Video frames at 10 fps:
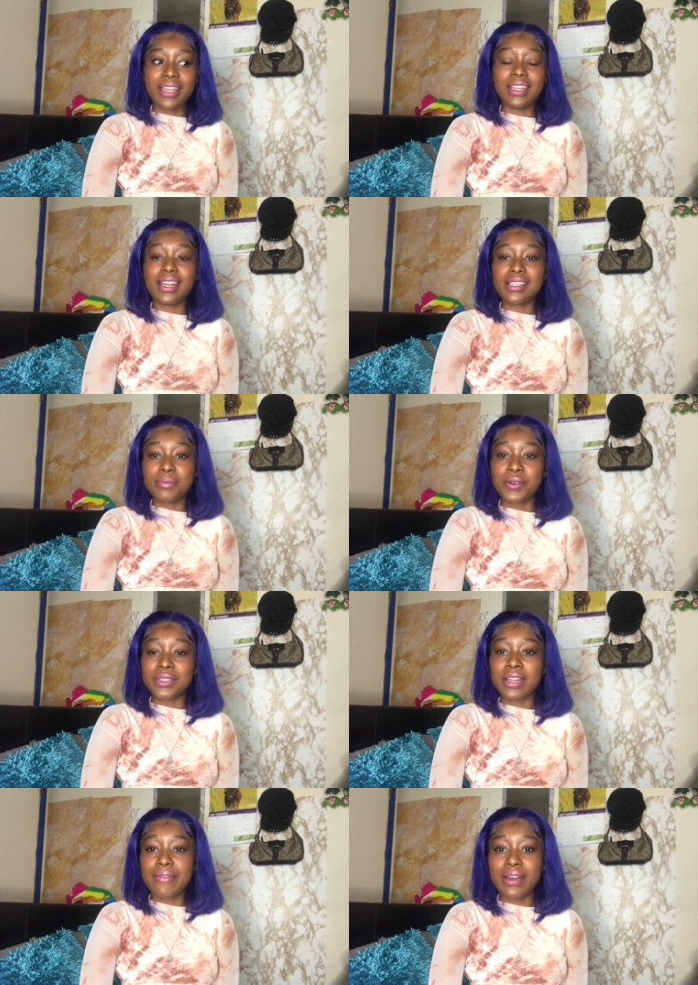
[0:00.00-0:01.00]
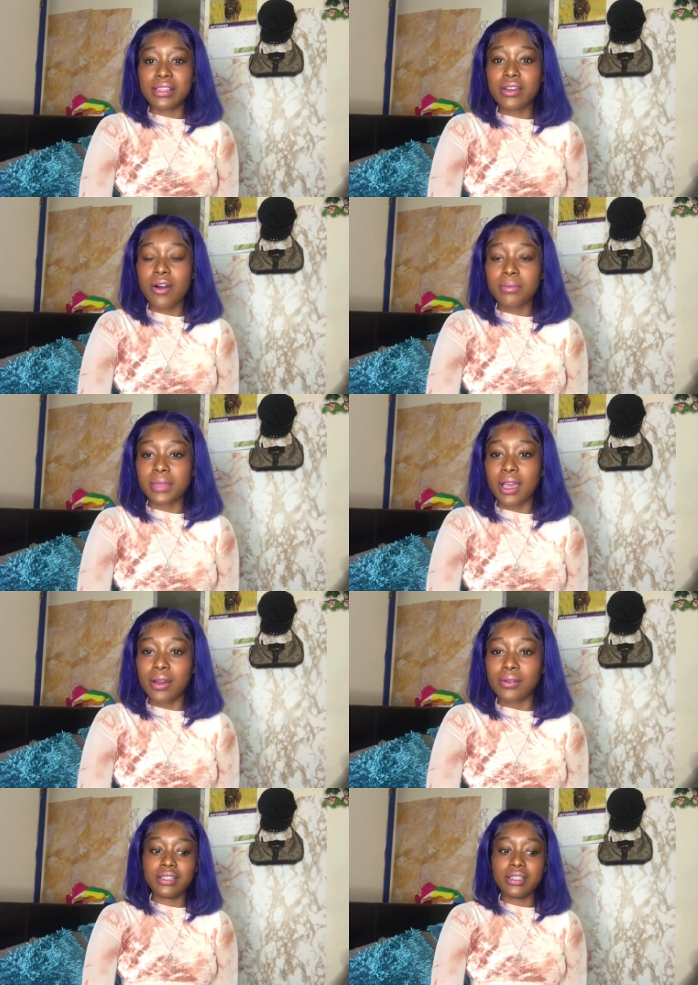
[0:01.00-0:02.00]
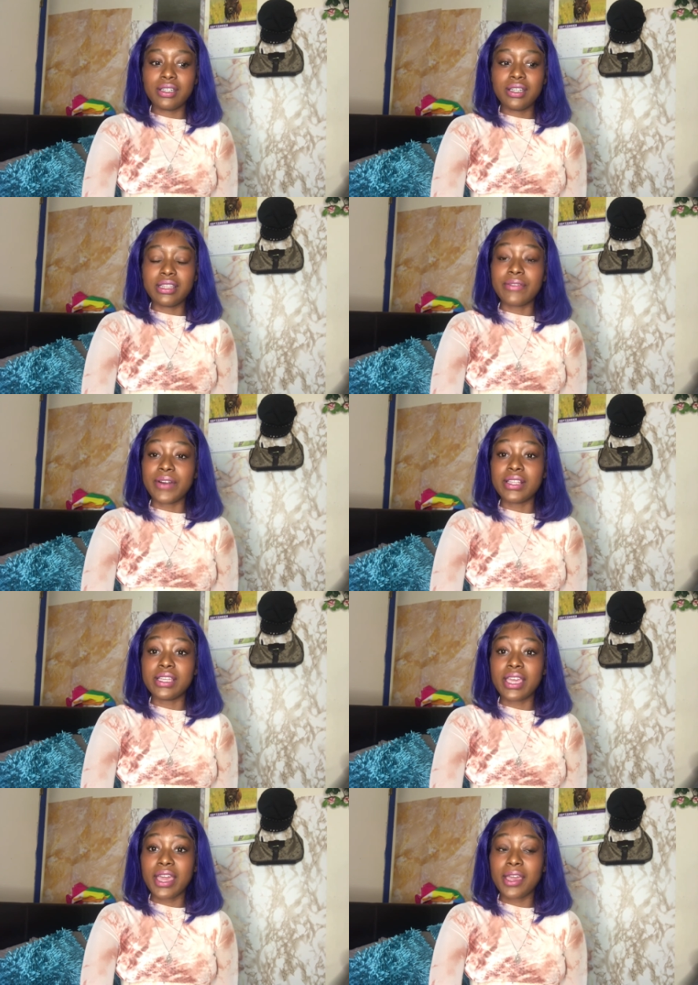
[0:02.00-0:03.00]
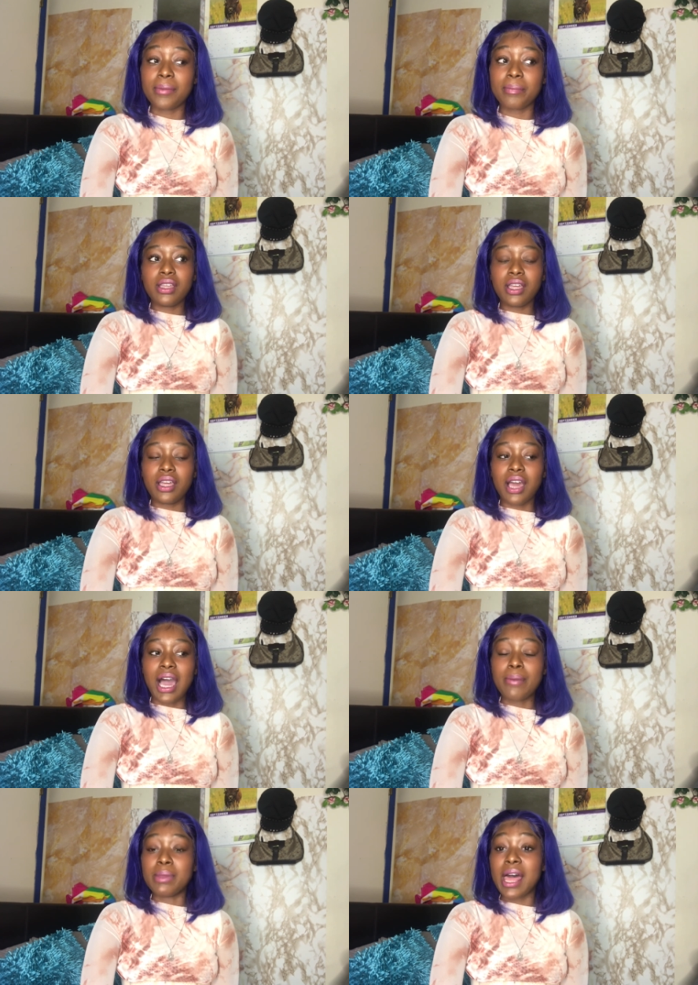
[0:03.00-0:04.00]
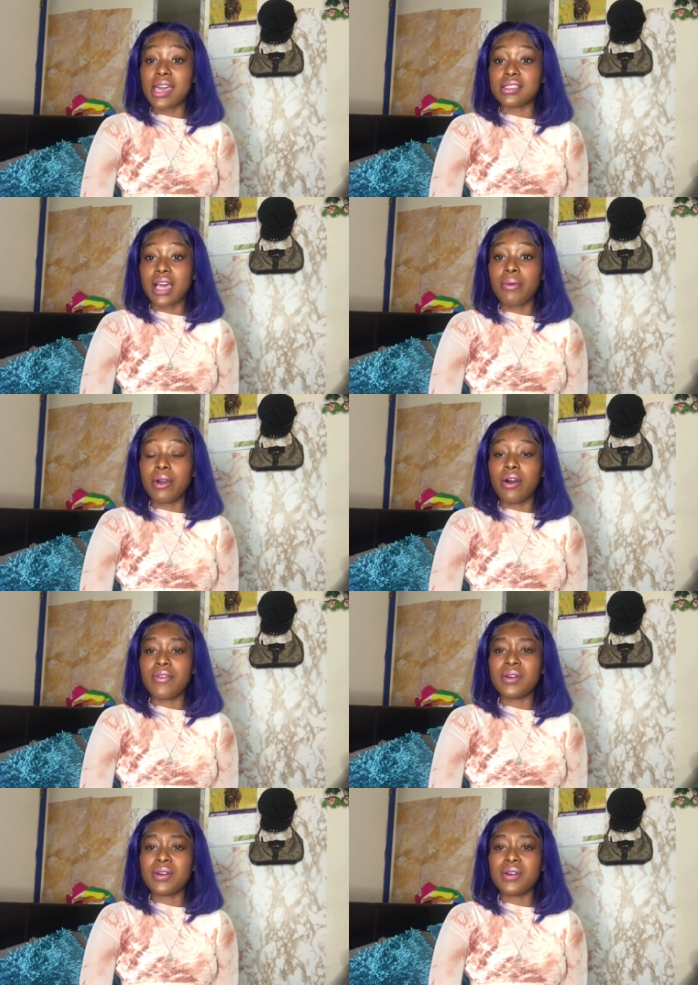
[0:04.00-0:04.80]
then i smoked and i finally calmed down they finally came I blacked. I went off.